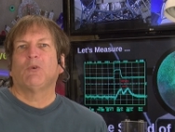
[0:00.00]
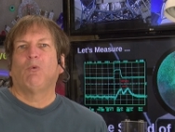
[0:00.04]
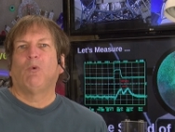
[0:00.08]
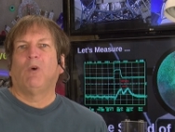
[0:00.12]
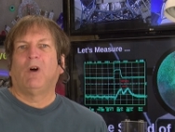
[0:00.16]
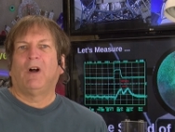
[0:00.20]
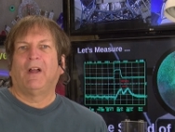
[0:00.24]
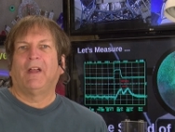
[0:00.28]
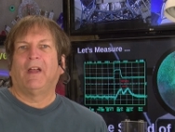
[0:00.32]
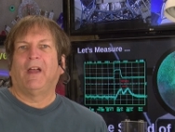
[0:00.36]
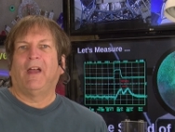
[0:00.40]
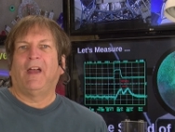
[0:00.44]

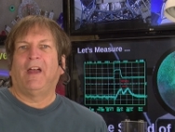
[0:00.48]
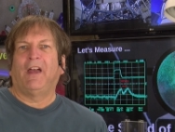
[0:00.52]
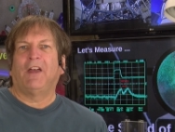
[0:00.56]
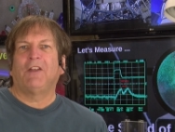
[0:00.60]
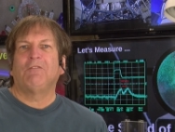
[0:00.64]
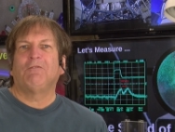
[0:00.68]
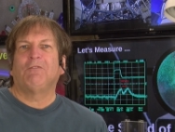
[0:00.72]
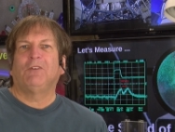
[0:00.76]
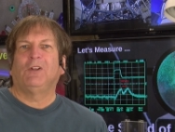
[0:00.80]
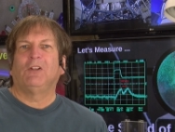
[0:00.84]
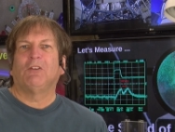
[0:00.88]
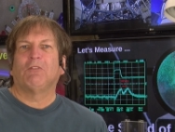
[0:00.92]
why a
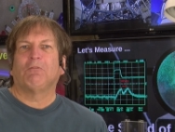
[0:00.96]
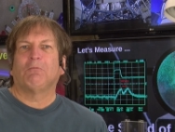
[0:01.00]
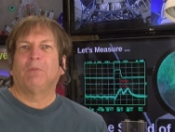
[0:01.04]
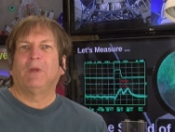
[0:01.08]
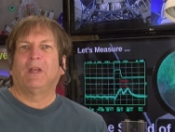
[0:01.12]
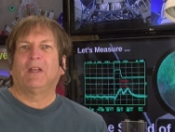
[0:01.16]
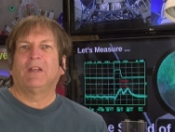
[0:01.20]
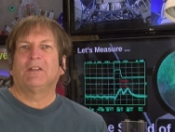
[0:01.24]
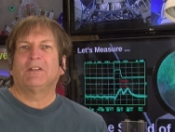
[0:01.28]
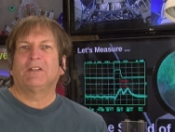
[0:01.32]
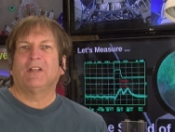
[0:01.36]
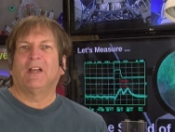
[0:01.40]
handful of
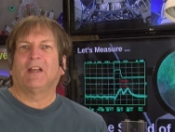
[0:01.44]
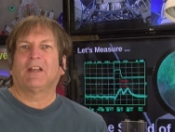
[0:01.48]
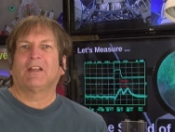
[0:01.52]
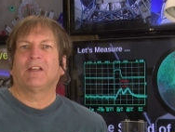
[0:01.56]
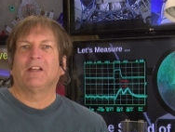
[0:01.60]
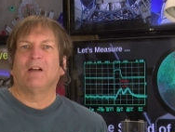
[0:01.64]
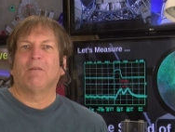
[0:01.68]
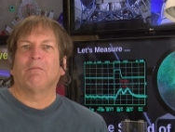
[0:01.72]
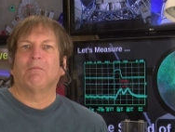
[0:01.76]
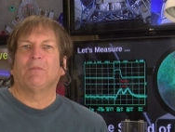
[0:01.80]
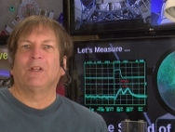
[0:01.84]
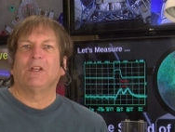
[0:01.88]
big tech
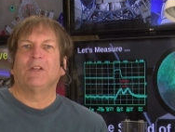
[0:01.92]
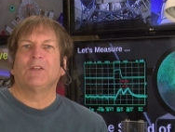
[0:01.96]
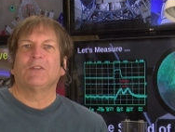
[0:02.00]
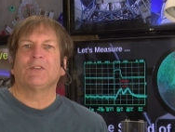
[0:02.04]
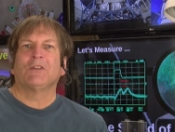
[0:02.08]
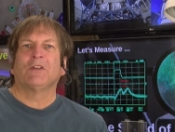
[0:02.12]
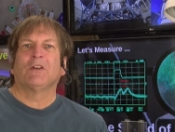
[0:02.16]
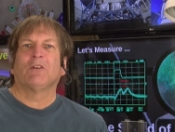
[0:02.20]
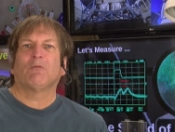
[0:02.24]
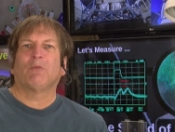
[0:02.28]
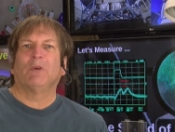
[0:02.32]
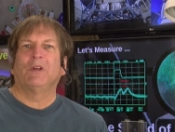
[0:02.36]

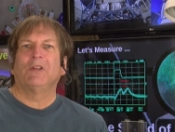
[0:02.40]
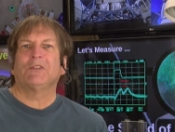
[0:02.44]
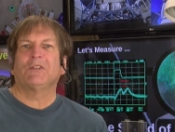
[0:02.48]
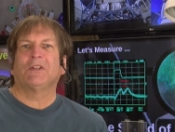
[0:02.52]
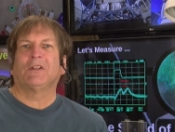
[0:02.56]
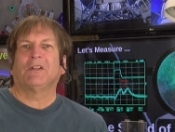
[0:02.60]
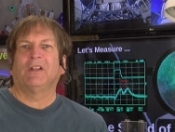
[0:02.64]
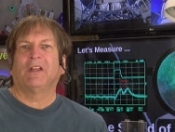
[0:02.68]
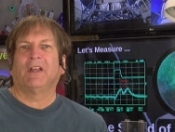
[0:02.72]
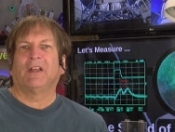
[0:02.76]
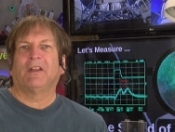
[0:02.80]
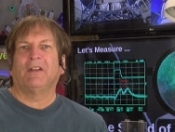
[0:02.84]
companies
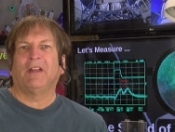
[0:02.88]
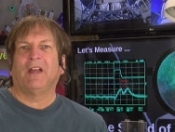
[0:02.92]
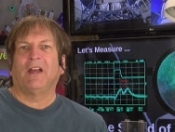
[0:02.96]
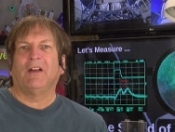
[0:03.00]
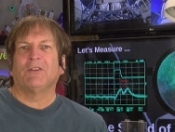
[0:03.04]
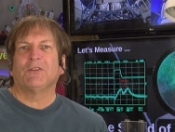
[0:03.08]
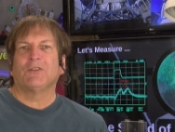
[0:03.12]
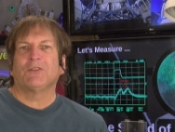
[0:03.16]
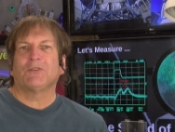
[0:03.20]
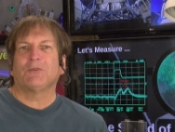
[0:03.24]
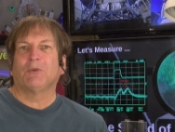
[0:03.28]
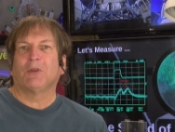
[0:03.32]
recently
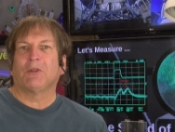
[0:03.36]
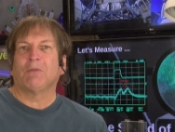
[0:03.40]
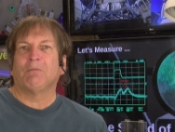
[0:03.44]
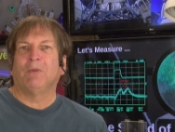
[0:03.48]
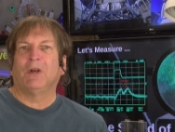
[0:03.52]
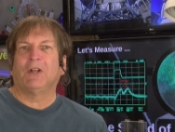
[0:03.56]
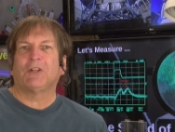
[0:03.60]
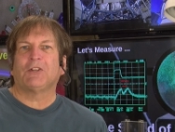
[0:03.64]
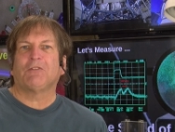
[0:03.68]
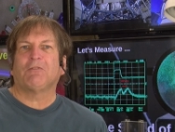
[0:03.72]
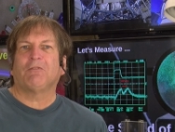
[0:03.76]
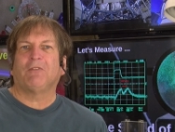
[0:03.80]
announced with
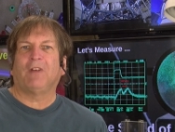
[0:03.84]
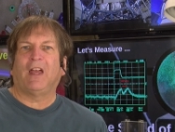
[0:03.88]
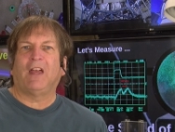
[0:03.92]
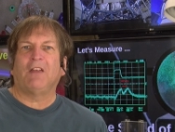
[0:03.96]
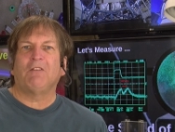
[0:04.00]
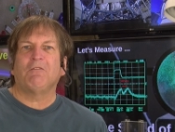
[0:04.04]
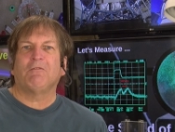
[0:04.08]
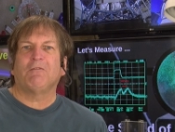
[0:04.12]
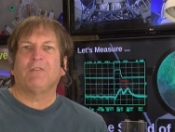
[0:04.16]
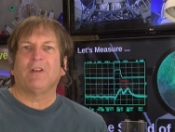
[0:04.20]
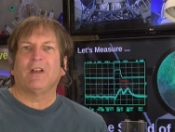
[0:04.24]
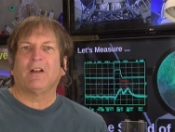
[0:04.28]
much
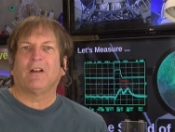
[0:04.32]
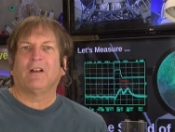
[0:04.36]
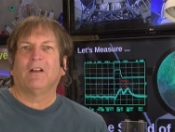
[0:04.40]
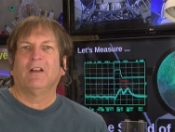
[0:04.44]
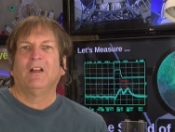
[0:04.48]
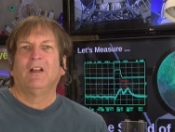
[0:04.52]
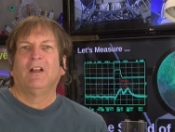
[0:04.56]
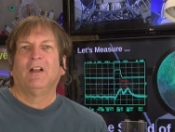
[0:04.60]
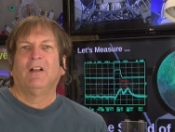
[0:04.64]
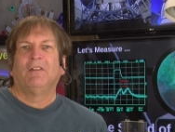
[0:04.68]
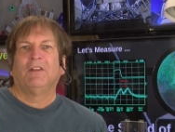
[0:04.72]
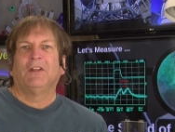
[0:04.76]
fanfare
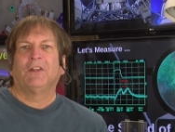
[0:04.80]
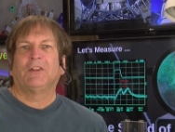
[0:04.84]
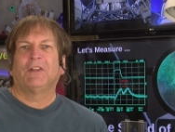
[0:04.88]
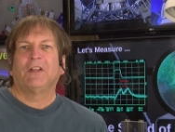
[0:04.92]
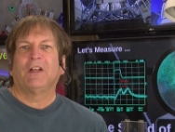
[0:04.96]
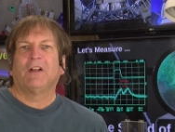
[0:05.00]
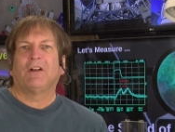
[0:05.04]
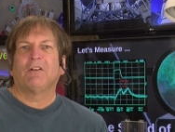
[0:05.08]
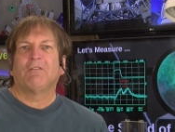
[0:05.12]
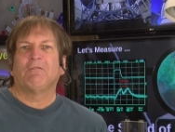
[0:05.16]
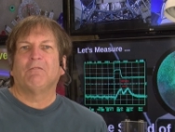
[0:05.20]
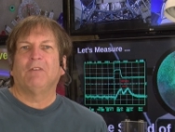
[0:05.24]
that
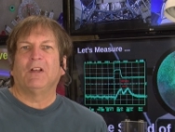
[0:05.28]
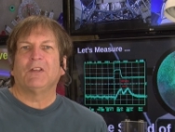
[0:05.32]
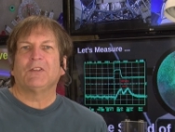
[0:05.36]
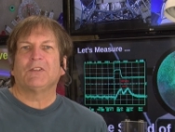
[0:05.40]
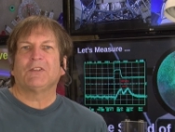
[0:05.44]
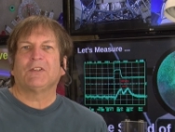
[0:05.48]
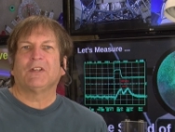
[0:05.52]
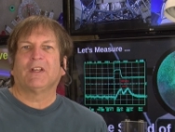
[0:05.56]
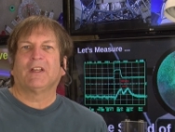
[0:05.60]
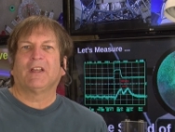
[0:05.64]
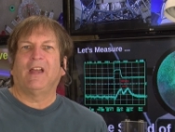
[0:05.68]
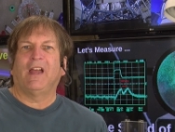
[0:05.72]
they're
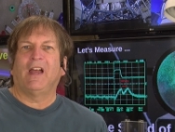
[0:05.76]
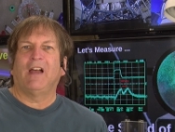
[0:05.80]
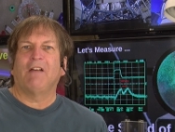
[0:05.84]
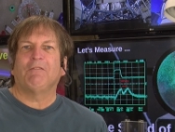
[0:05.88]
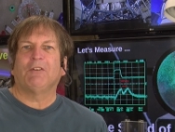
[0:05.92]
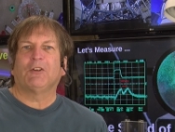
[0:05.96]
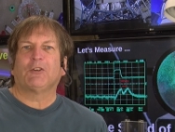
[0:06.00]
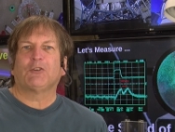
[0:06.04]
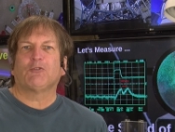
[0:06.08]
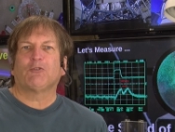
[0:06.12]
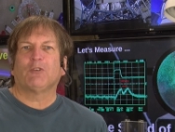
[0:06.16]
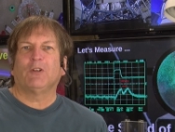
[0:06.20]
investing
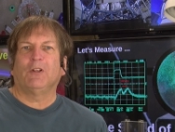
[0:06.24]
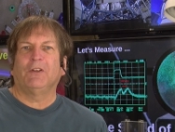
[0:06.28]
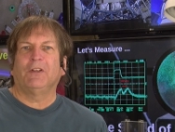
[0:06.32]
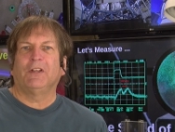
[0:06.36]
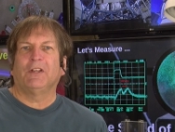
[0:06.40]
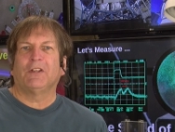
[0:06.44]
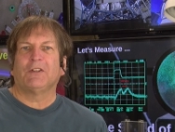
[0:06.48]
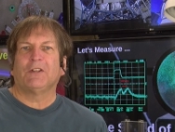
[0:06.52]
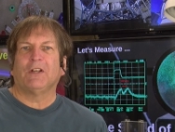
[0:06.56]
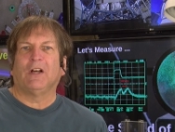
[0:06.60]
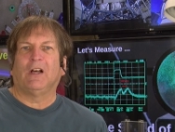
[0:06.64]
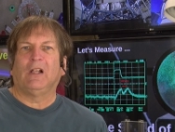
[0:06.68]
$500
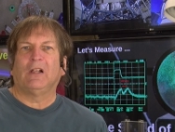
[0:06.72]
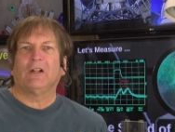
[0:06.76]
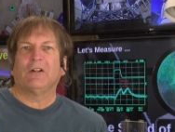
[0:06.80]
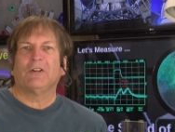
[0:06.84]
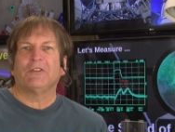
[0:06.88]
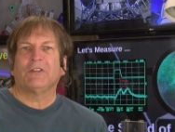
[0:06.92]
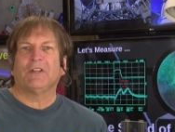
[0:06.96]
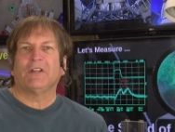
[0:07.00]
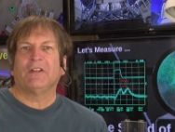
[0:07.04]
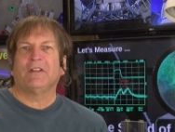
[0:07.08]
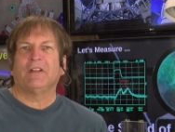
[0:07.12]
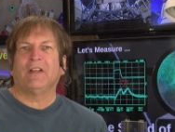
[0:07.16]
billion
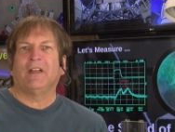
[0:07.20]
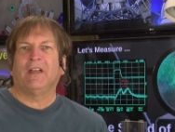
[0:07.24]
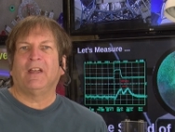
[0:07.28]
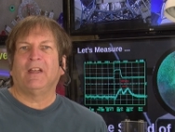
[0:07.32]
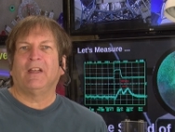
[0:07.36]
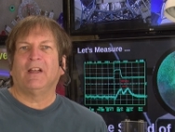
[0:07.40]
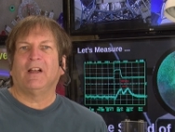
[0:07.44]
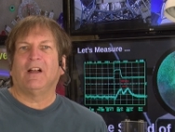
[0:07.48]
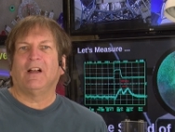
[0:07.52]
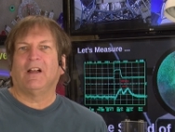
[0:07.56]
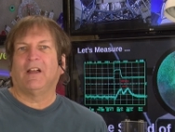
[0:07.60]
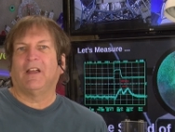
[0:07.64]
into
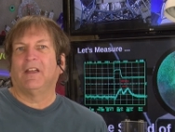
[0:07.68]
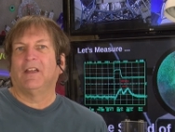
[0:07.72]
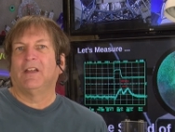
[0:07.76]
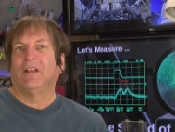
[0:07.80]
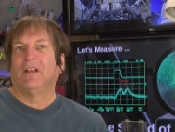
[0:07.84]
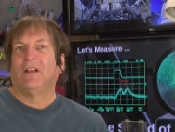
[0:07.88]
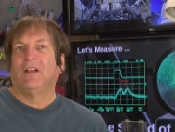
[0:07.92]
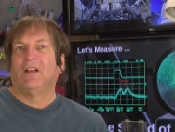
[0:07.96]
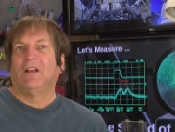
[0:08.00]
AI,